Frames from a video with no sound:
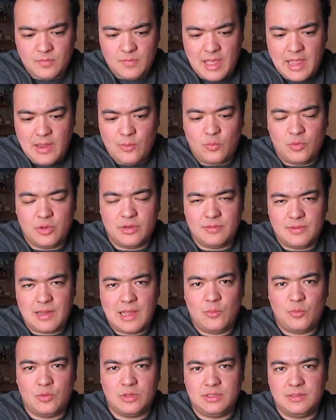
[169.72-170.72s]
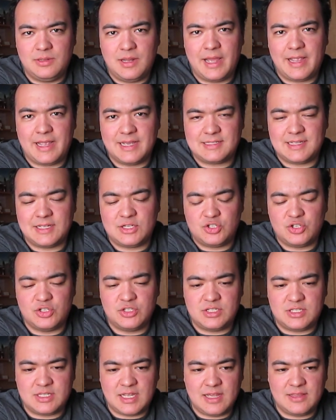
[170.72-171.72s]
I guess I
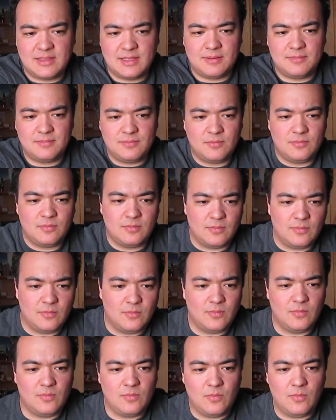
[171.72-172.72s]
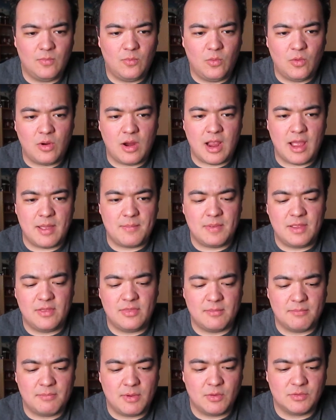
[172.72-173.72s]
should say that where I meet
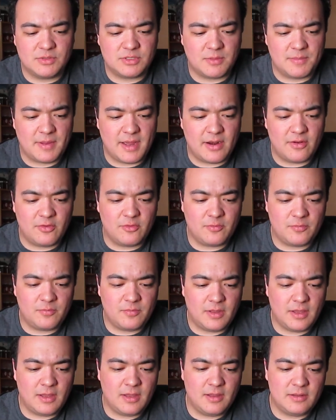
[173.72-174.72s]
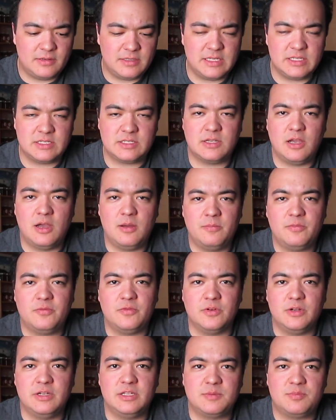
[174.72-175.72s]
the most amount of
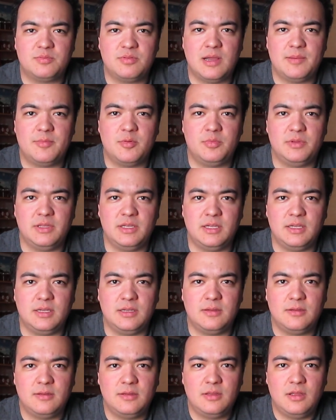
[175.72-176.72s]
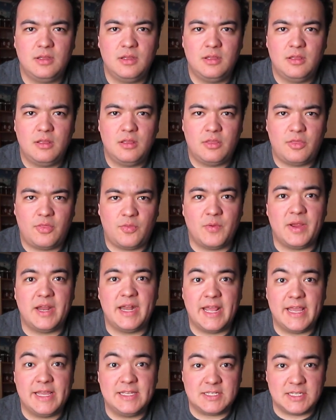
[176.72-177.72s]
discomfort is probably 3
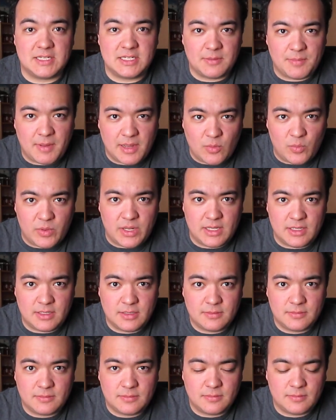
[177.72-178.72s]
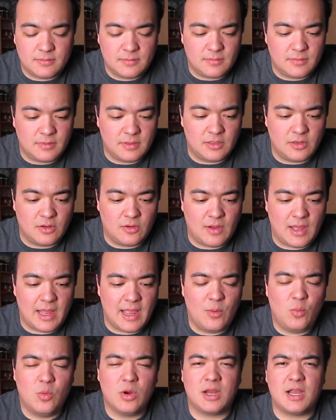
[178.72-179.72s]
days into my week. You know,
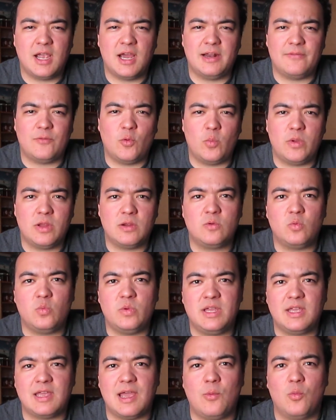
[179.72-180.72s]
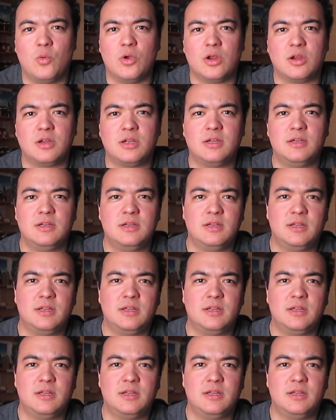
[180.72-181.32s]
I work kind of a weird week at work.